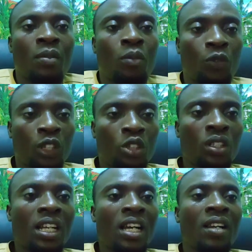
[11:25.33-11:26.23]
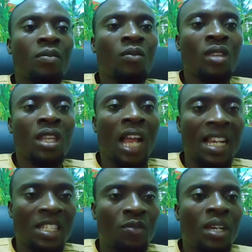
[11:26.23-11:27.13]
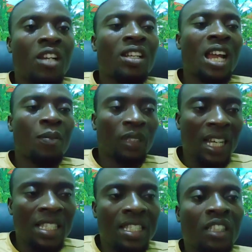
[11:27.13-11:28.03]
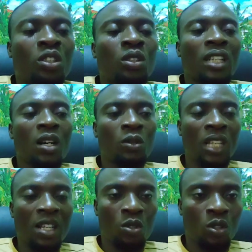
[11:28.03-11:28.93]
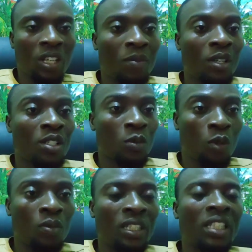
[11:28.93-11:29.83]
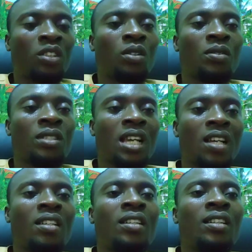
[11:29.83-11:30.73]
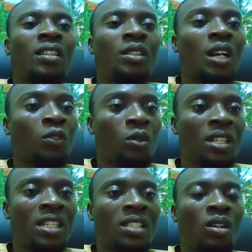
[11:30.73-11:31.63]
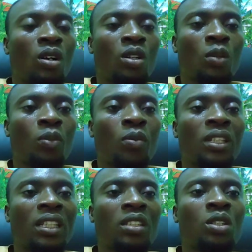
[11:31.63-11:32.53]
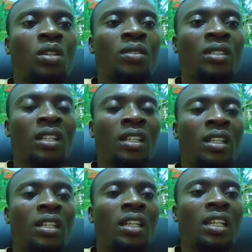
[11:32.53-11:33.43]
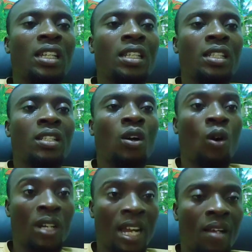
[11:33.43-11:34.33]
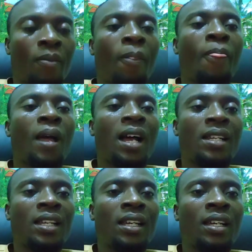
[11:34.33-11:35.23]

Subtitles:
professional achievement. Another important section I would like to talk about is publications. Yeah, you have to list all your publications in order, and